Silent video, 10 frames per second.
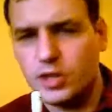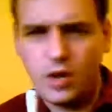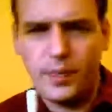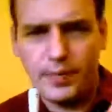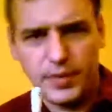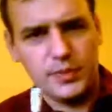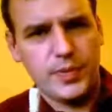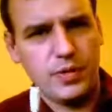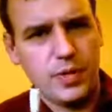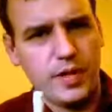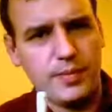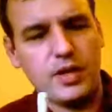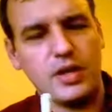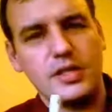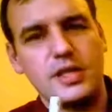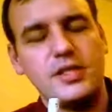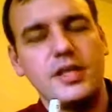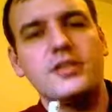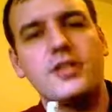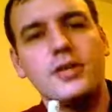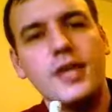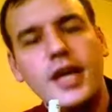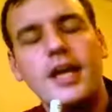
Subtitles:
The carpet must be green because I say so.